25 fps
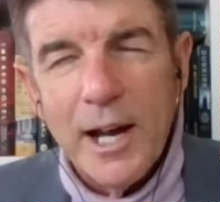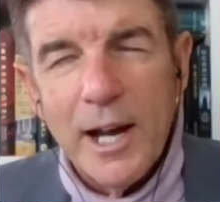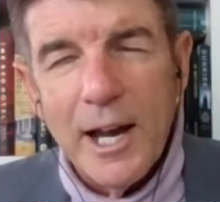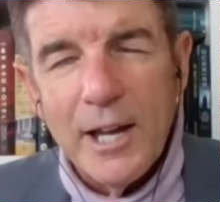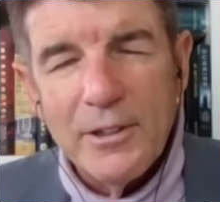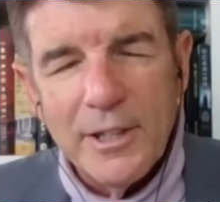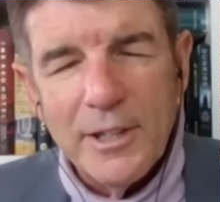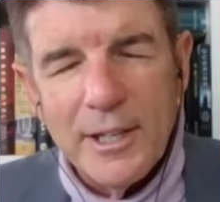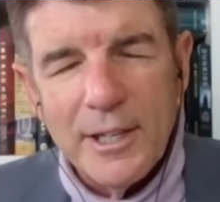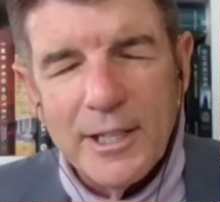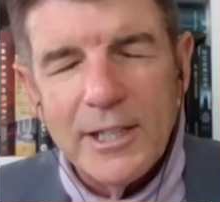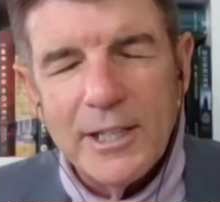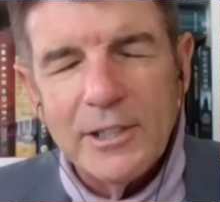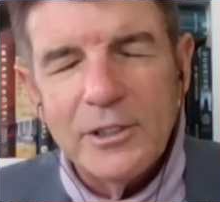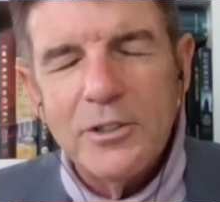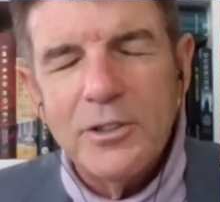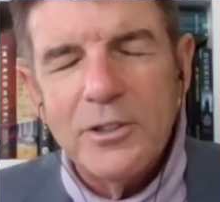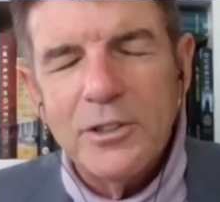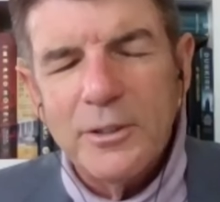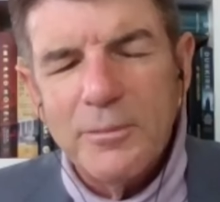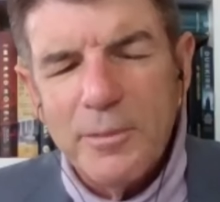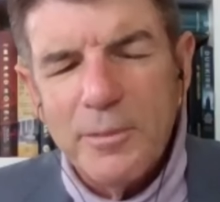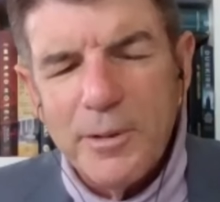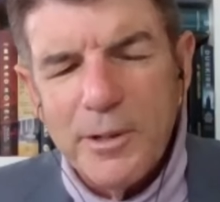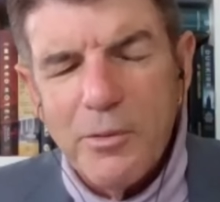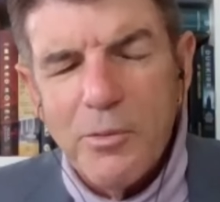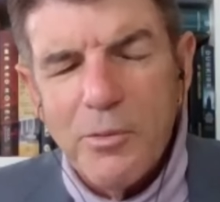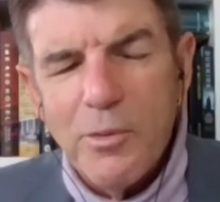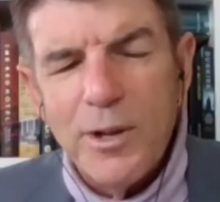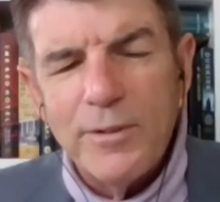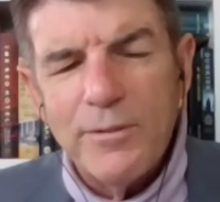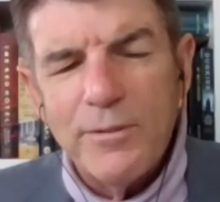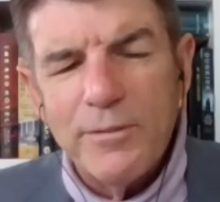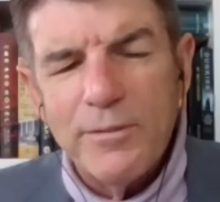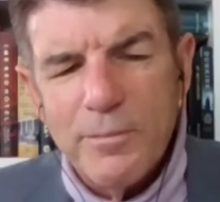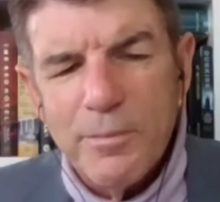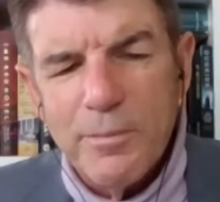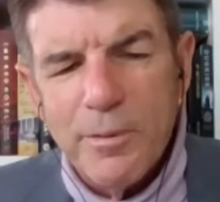I think it's going to be a
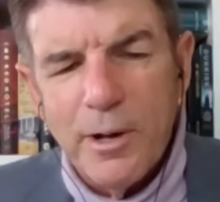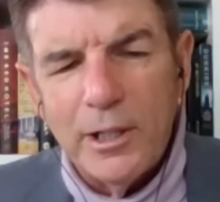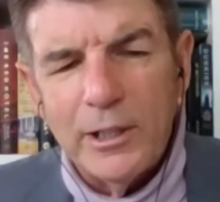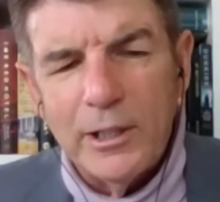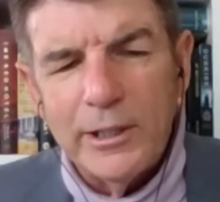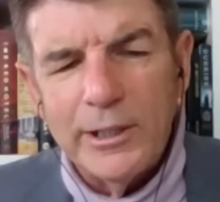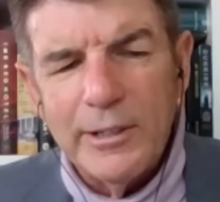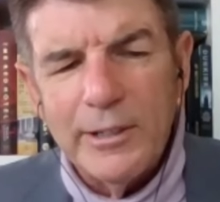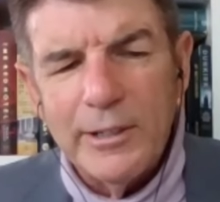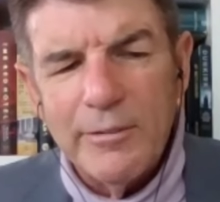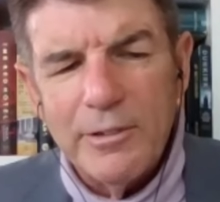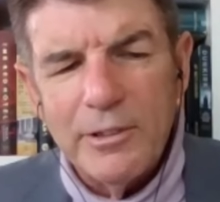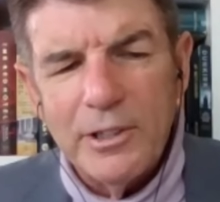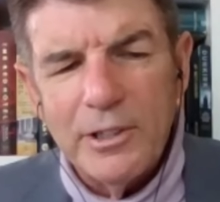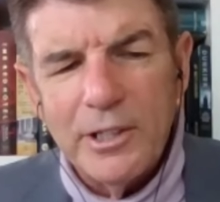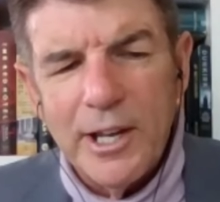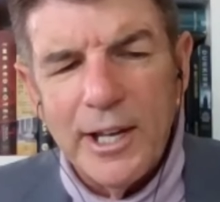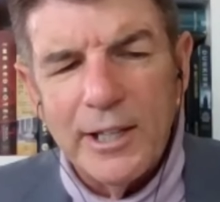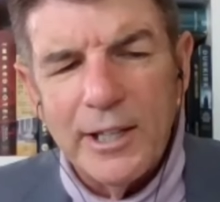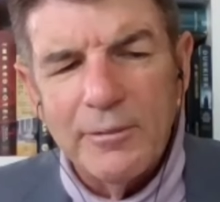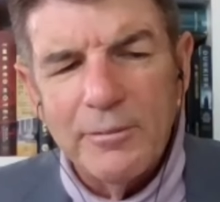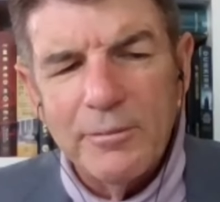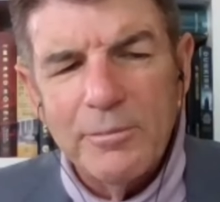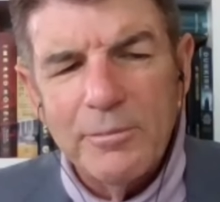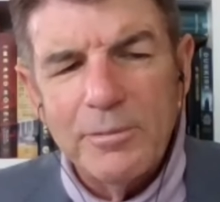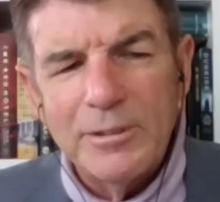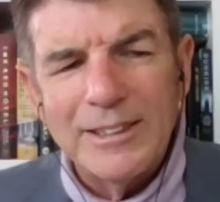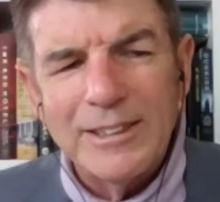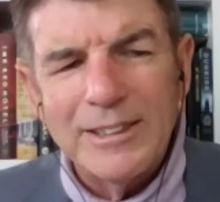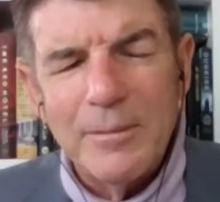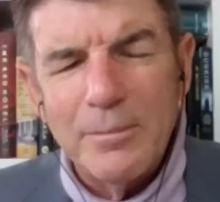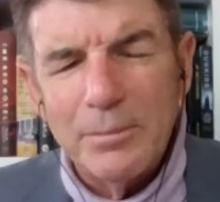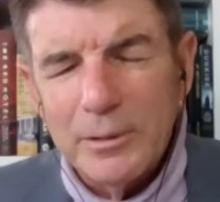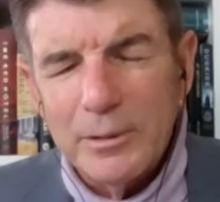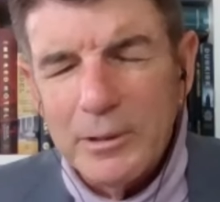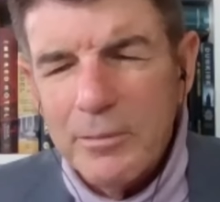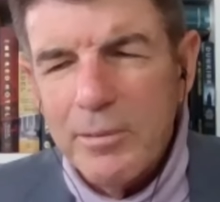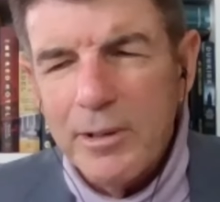win for Poilievre in the end,
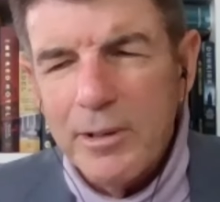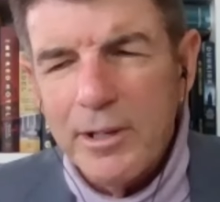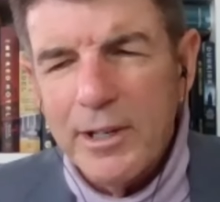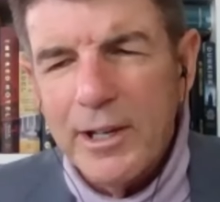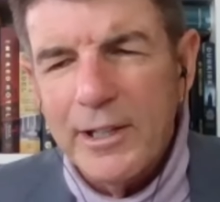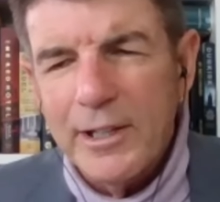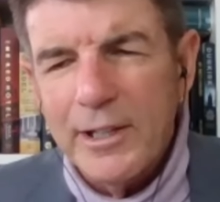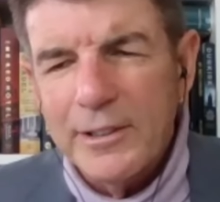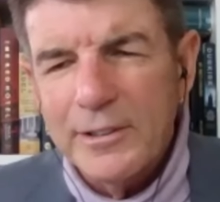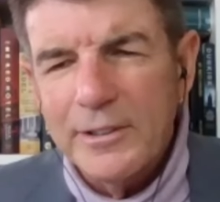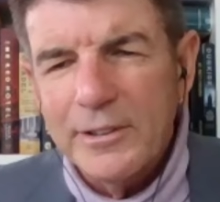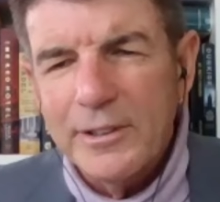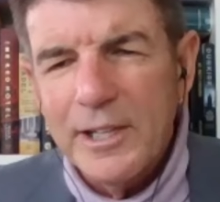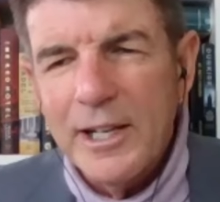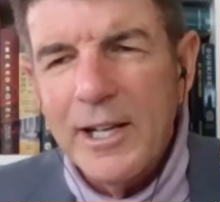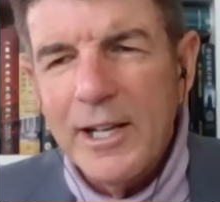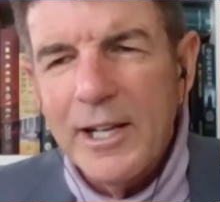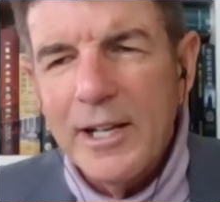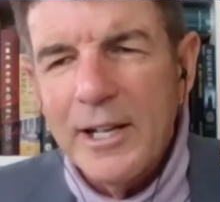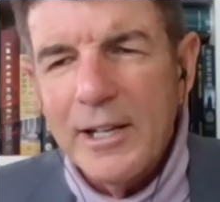simply because